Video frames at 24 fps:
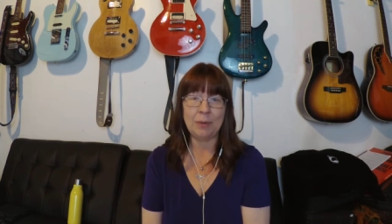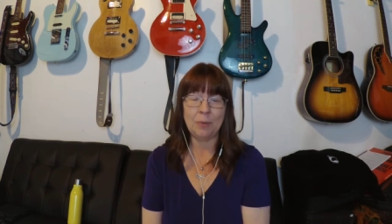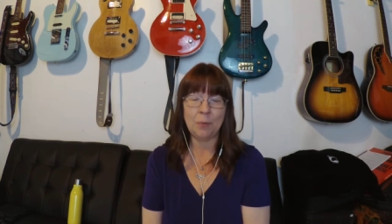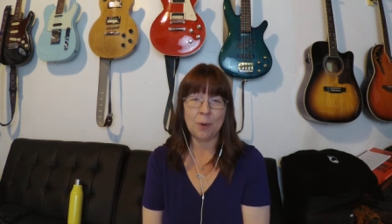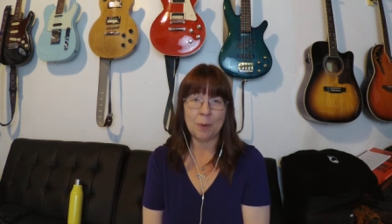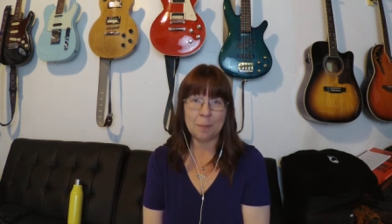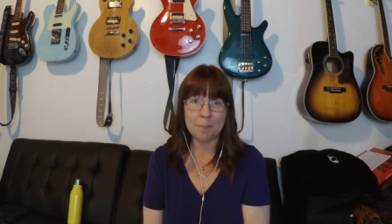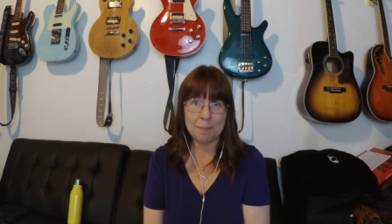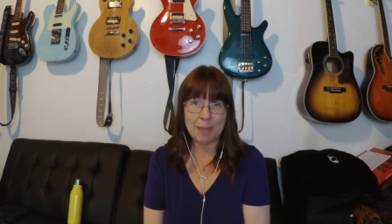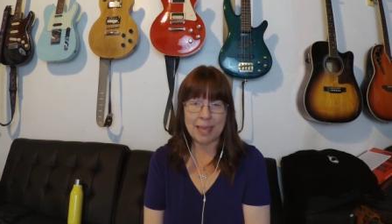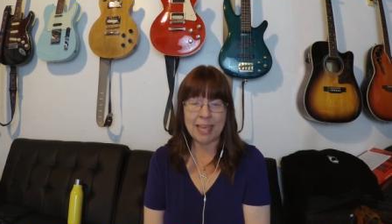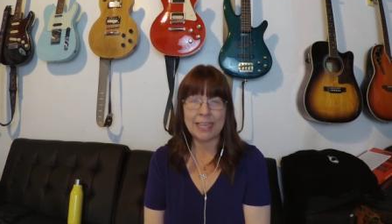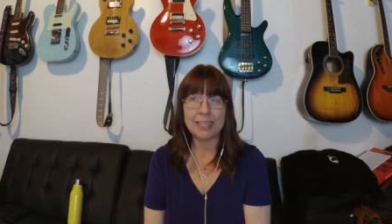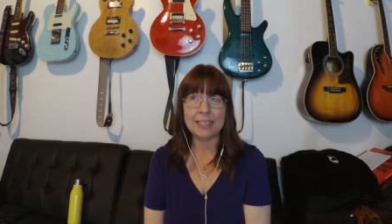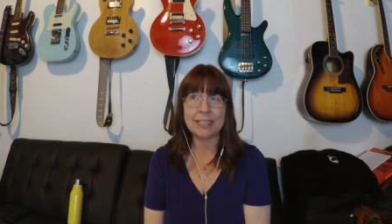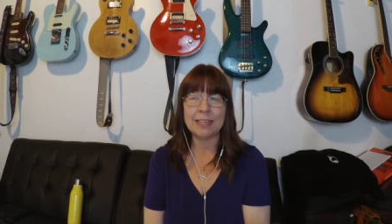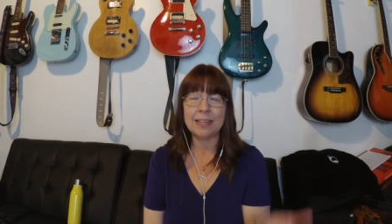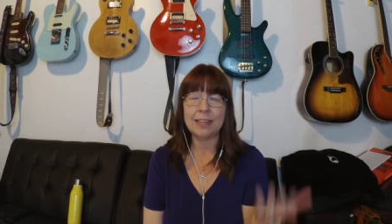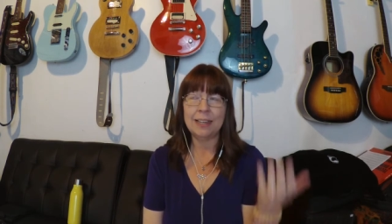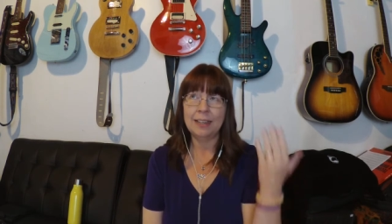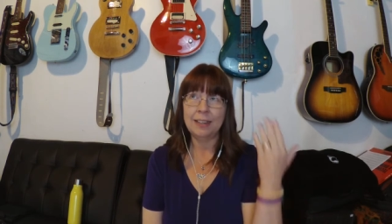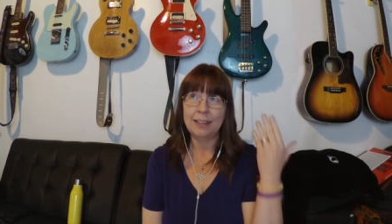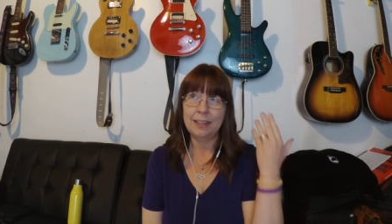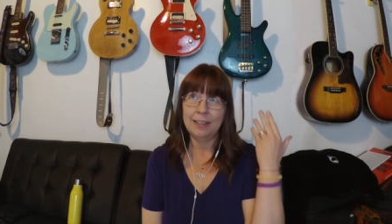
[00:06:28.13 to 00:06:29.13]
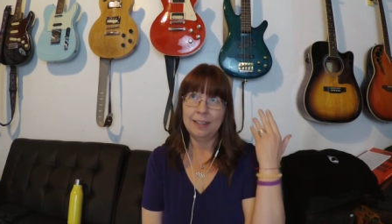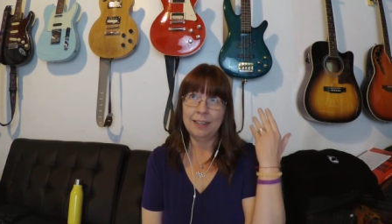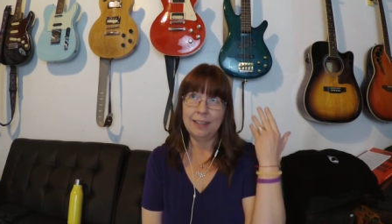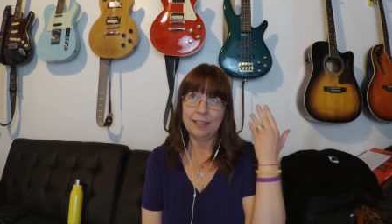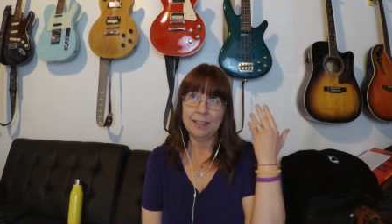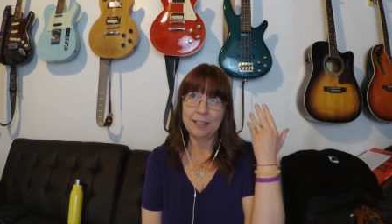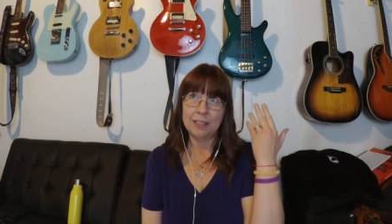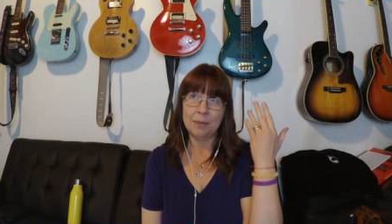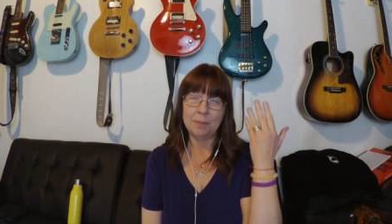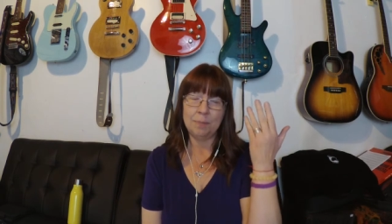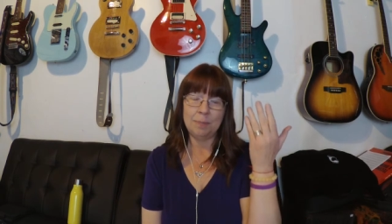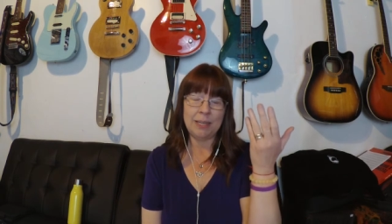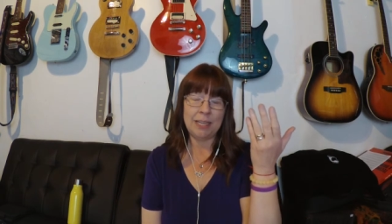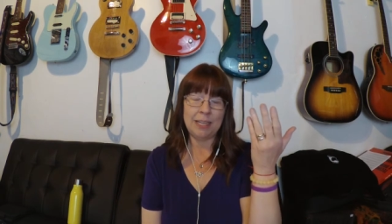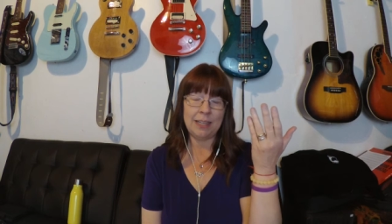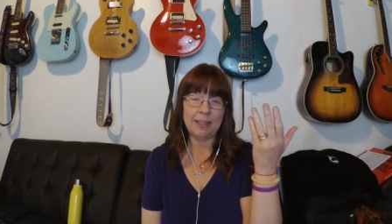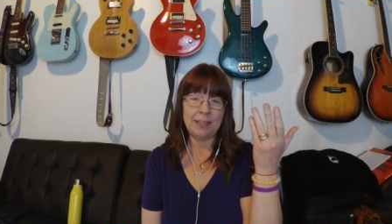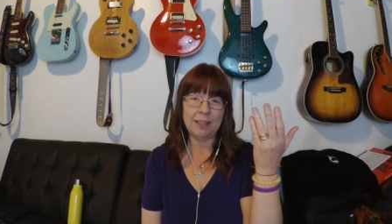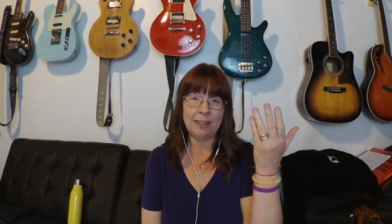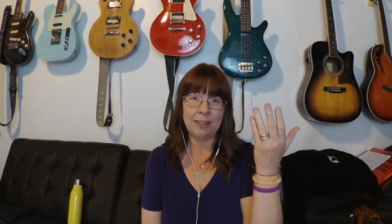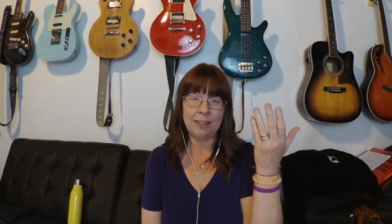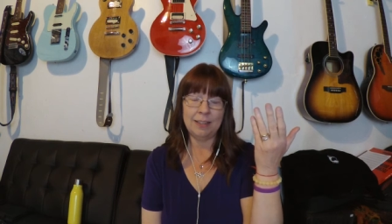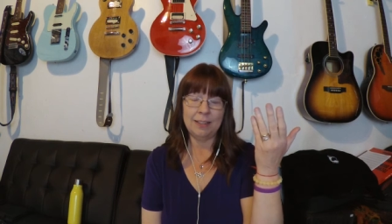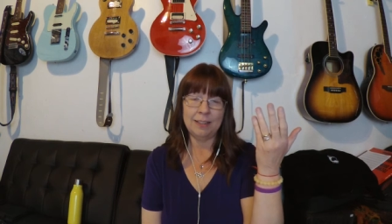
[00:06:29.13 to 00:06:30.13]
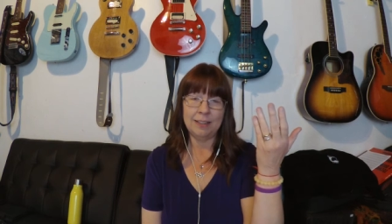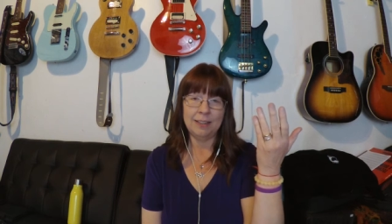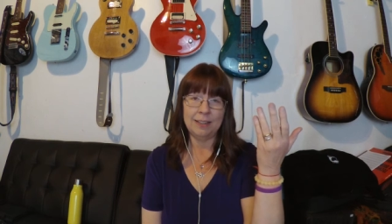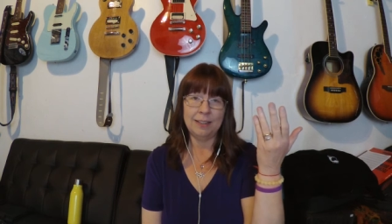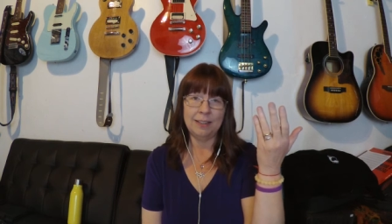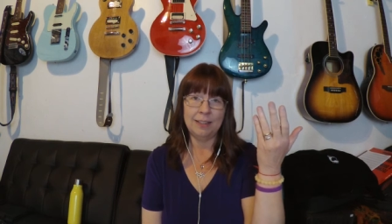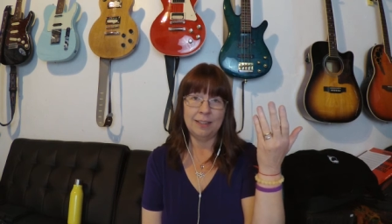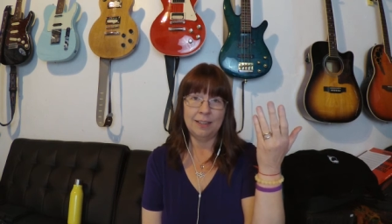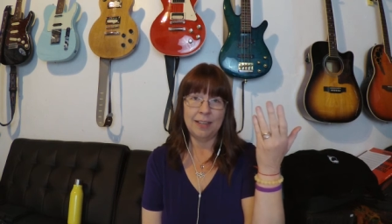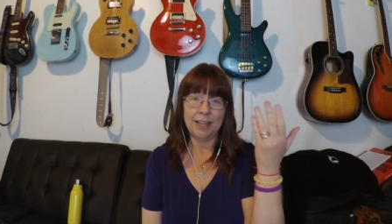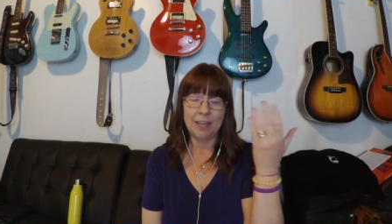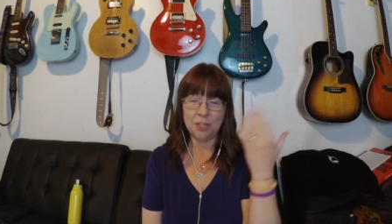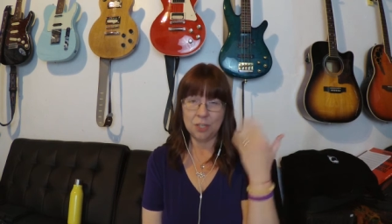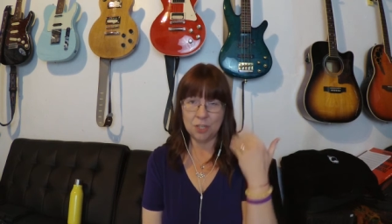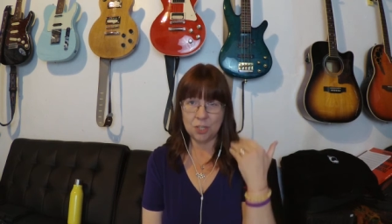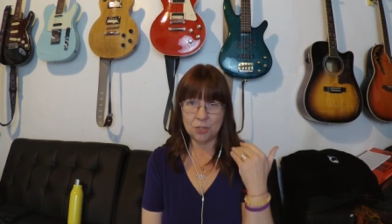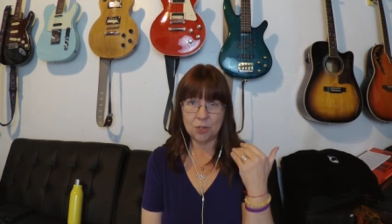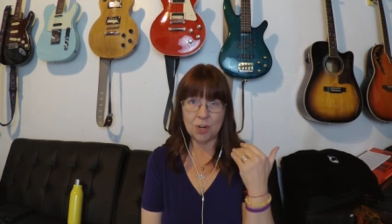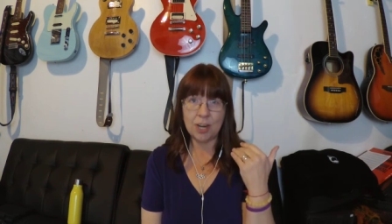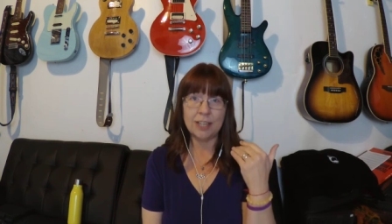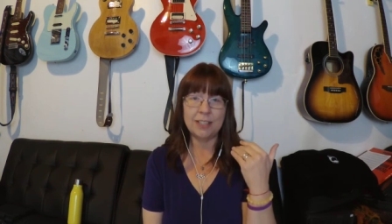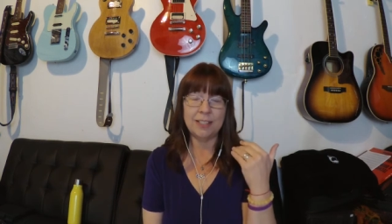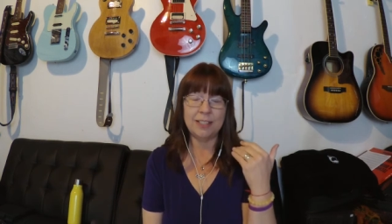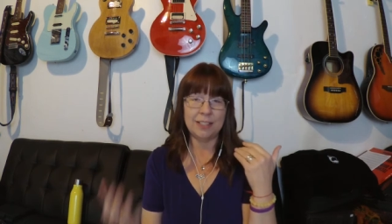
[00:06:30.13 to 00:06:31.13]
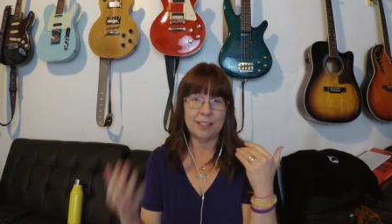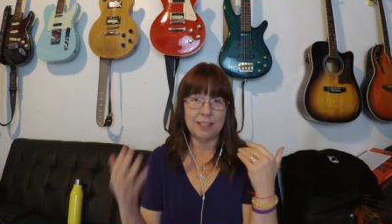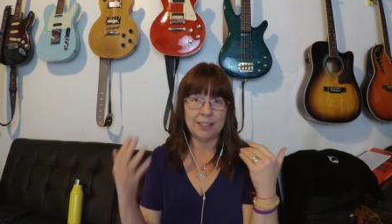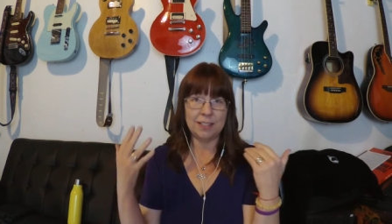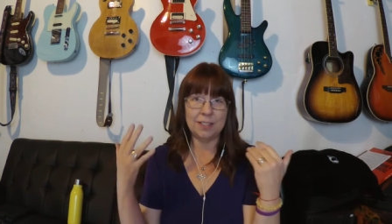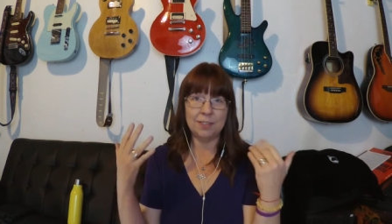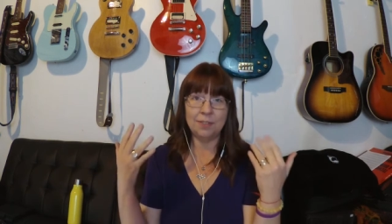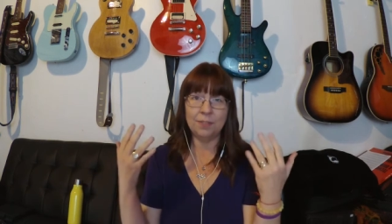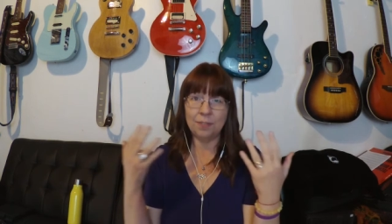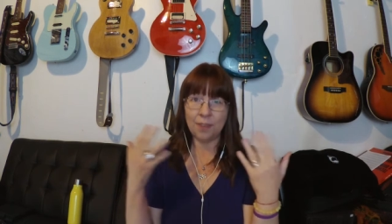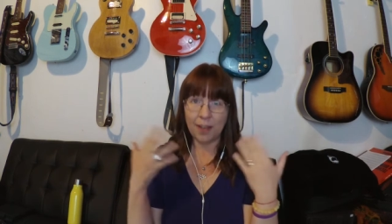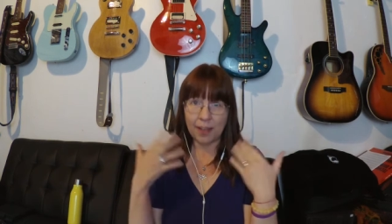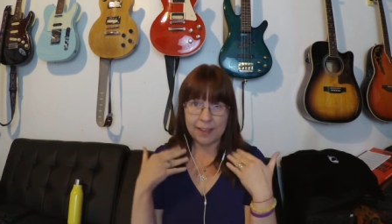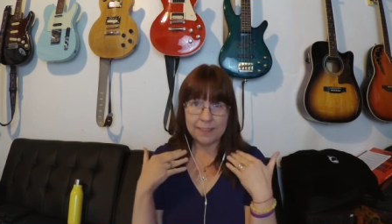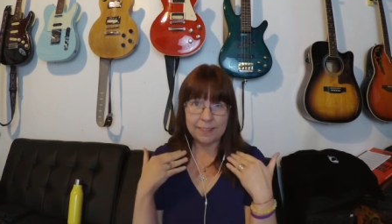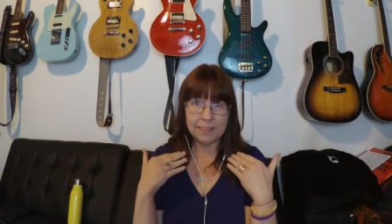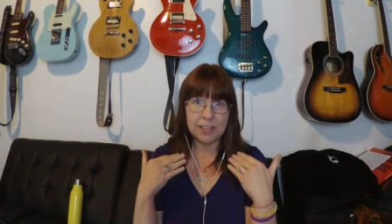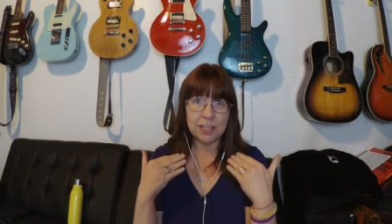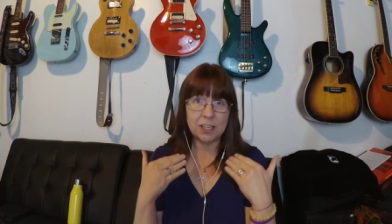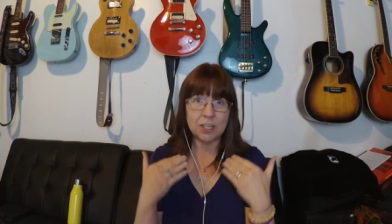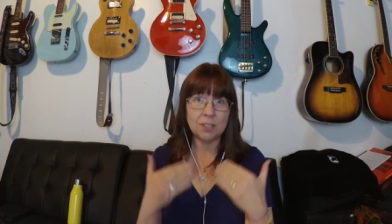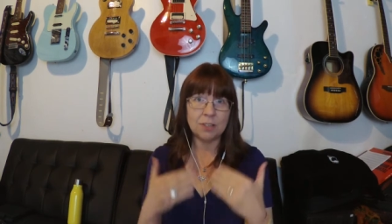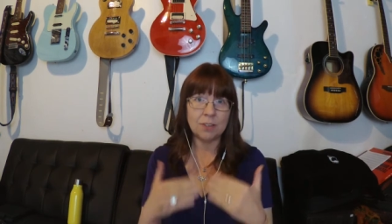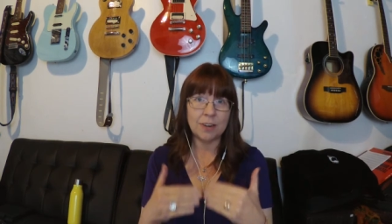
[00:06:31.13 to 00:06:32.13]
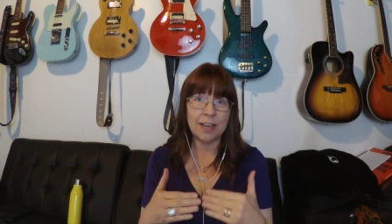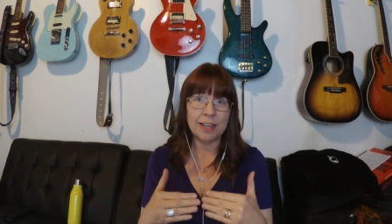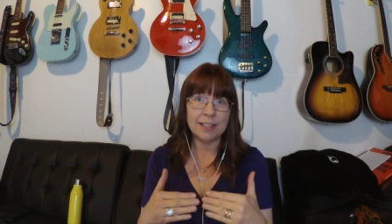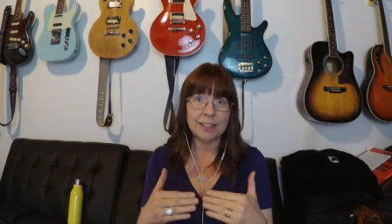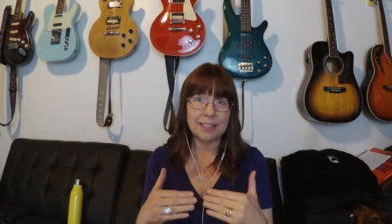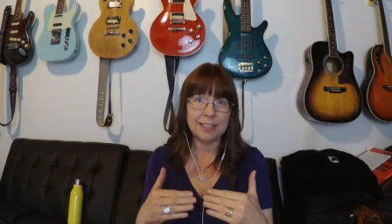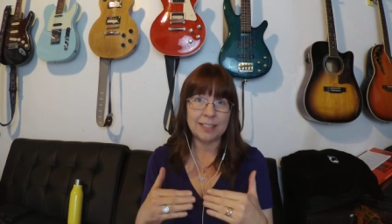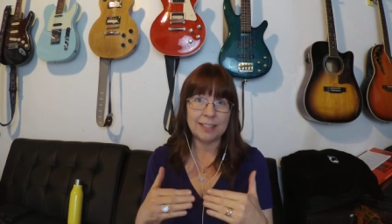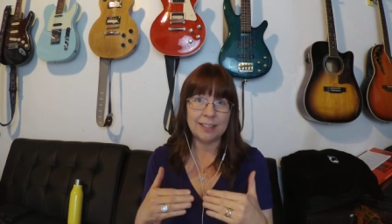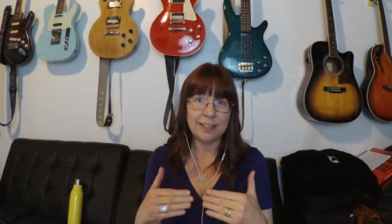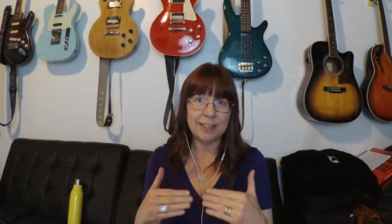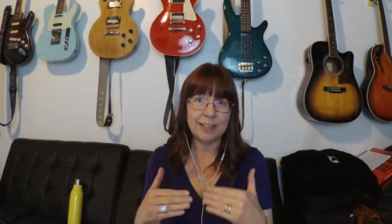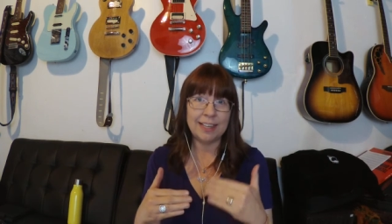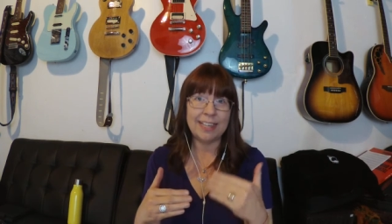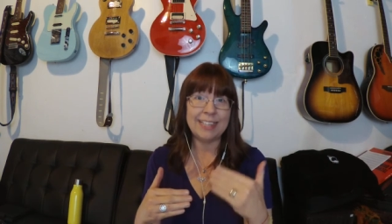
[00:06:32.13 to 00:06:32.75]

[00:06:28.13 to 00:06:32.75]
We're meant to be instructed, divinely directed,